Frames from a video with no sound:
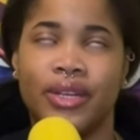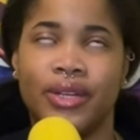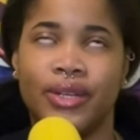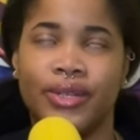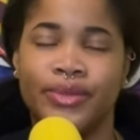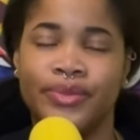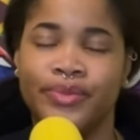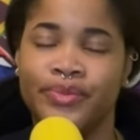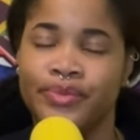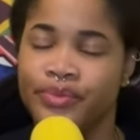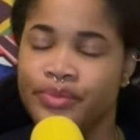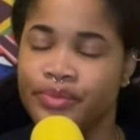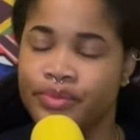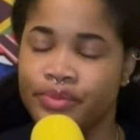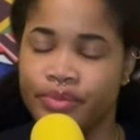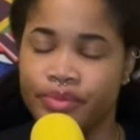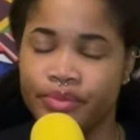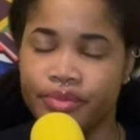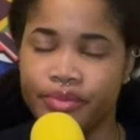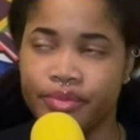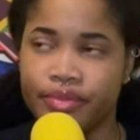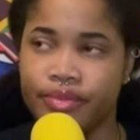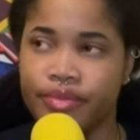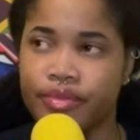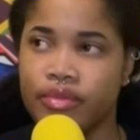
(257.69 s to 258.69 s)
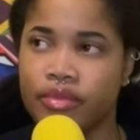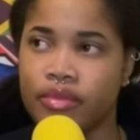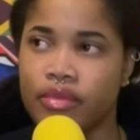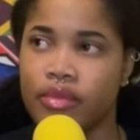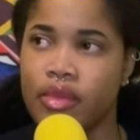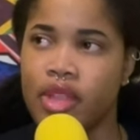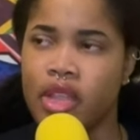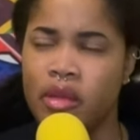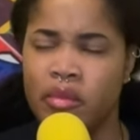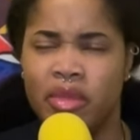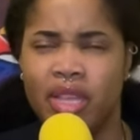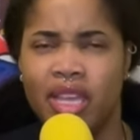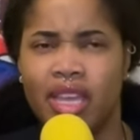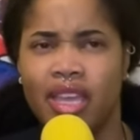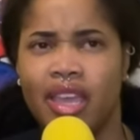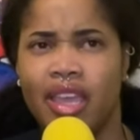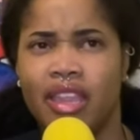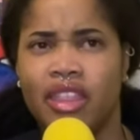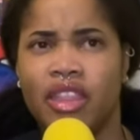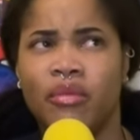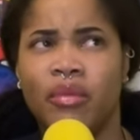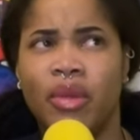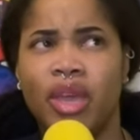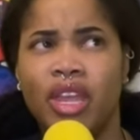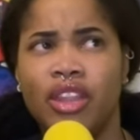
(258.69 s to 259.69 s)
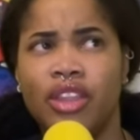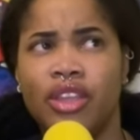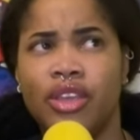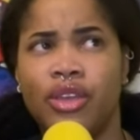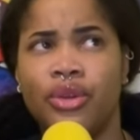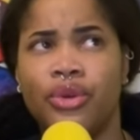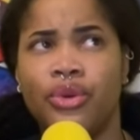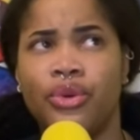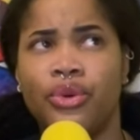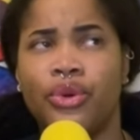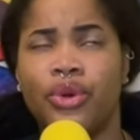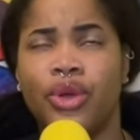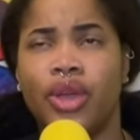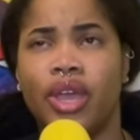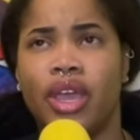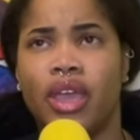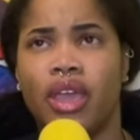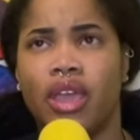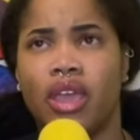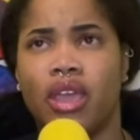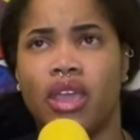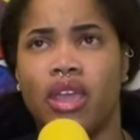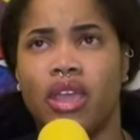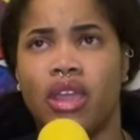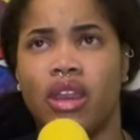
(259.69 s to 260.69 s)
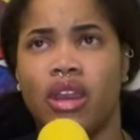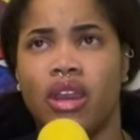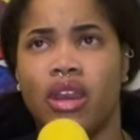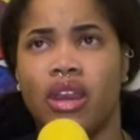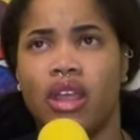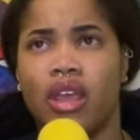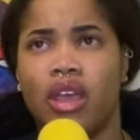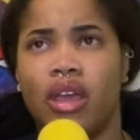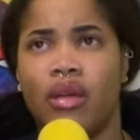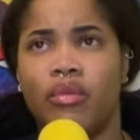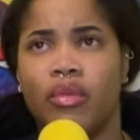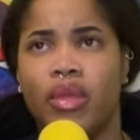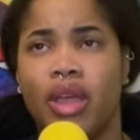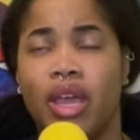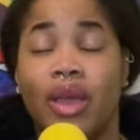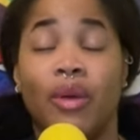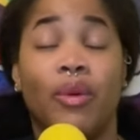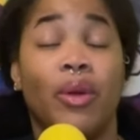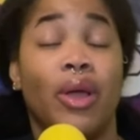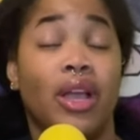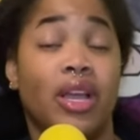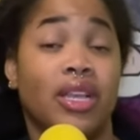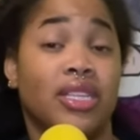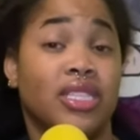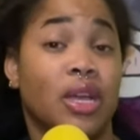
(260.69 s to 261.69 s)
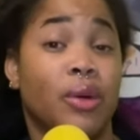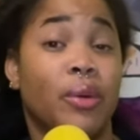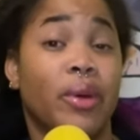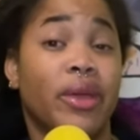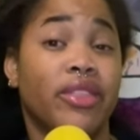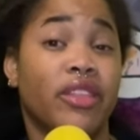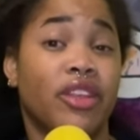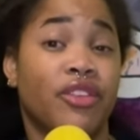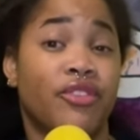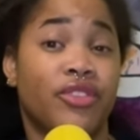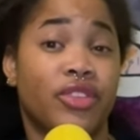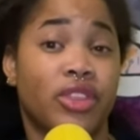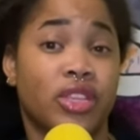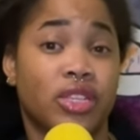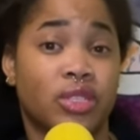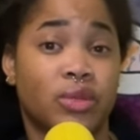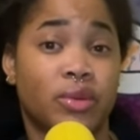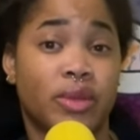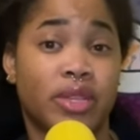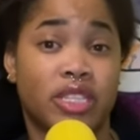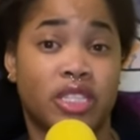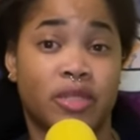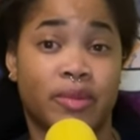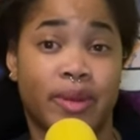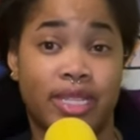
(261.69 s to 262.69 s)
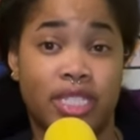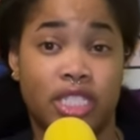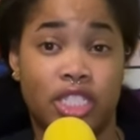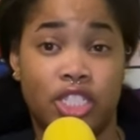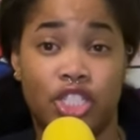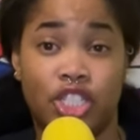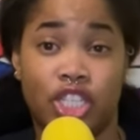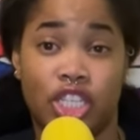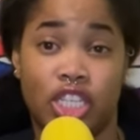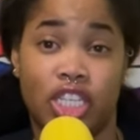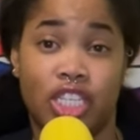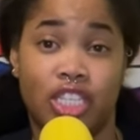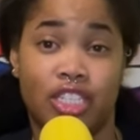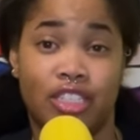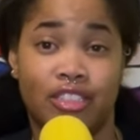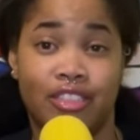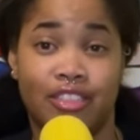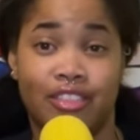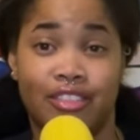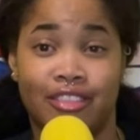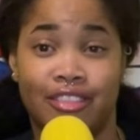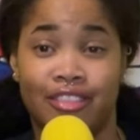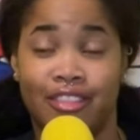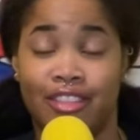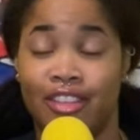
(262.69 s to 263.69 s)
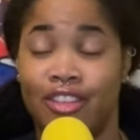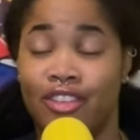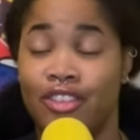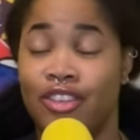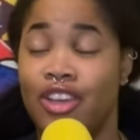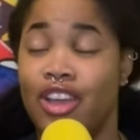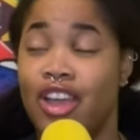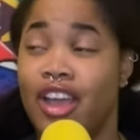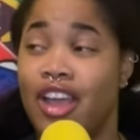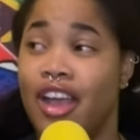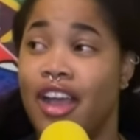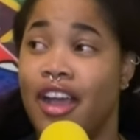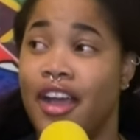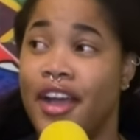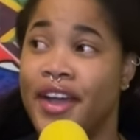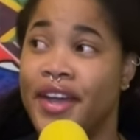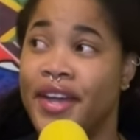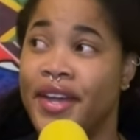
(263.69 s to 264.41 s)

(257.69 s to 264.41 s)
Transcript: So looking at the menu and I'm because I, I went there for the sweet and spicy chicken, you know.